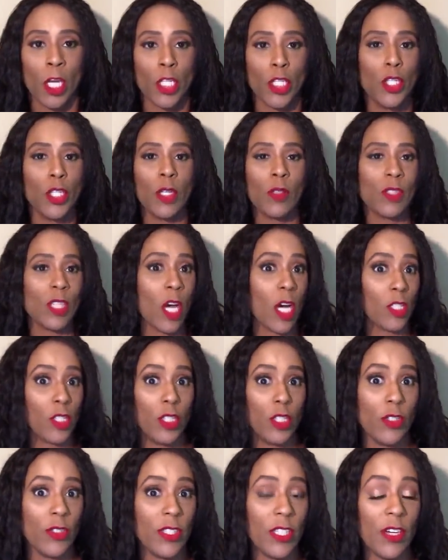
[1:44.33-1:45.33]
You don't talk
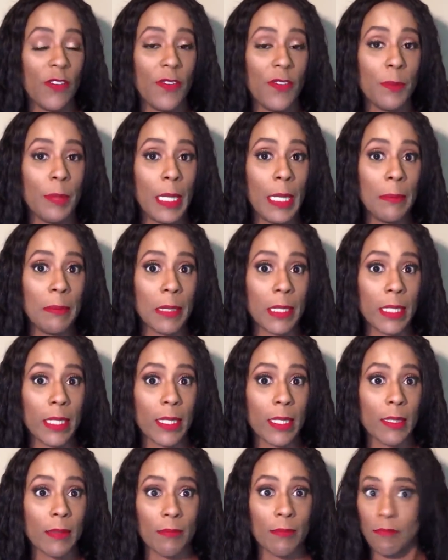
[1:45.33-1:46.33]
to yourself in
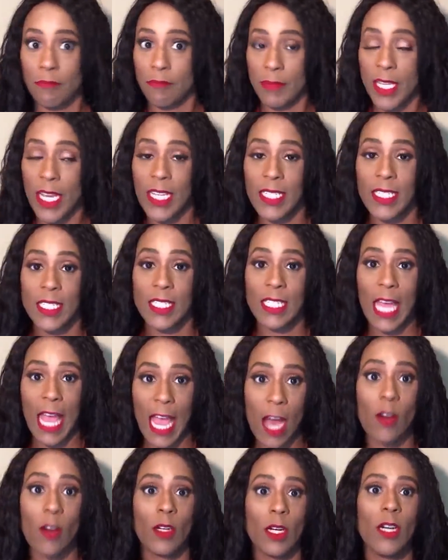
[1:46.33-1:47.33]
public. That's
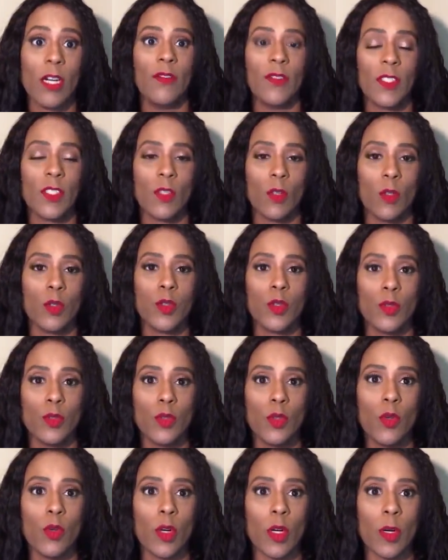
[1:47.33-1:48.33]
out of a social
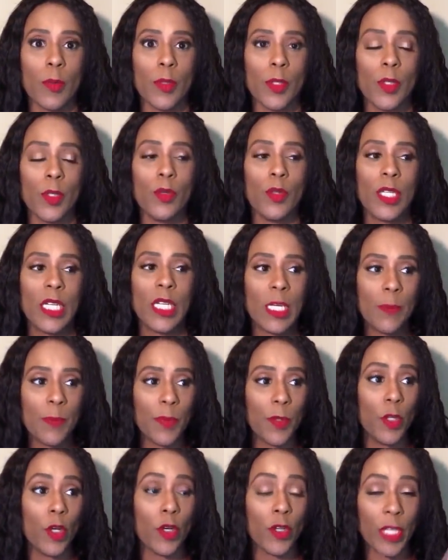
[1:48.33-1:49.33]
norm. You
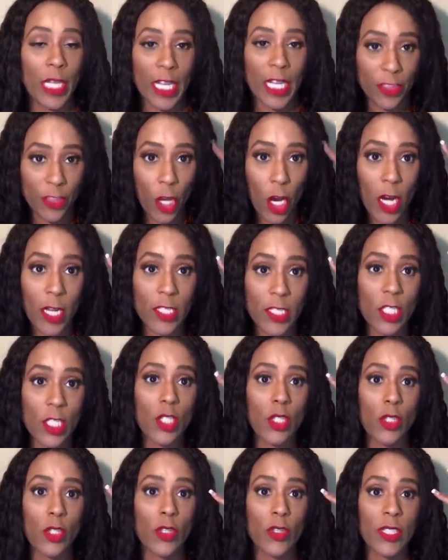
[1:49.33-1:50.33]
keep your thoughts
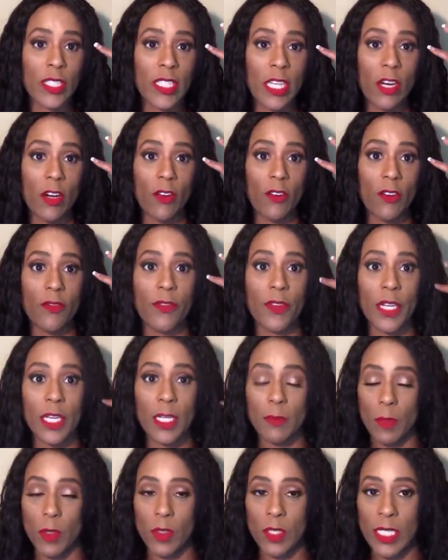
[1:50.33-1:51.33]
to yourself
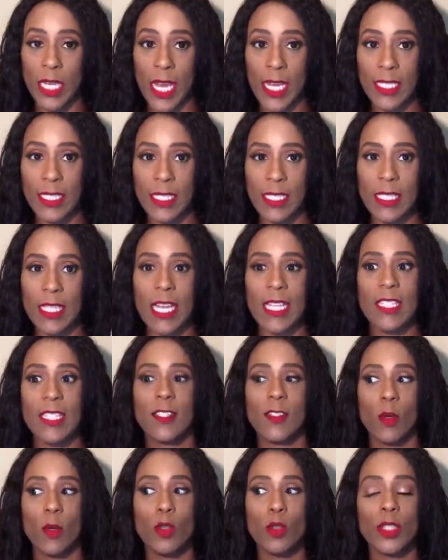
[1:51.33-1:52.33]
in most cases. That's
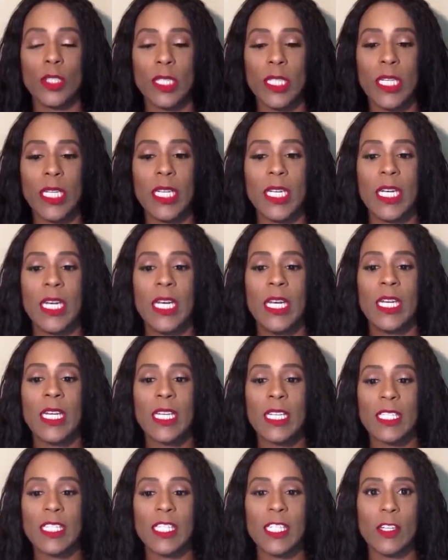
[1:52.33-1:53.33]
socially
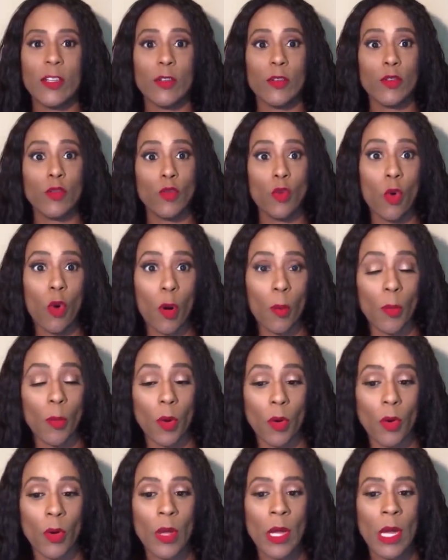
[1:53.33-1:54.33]
considered
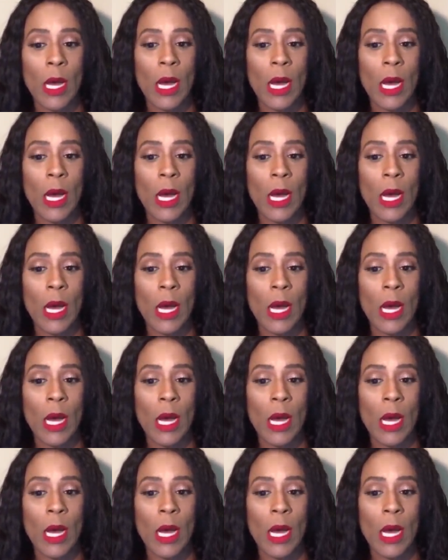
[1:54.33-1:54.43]
normal.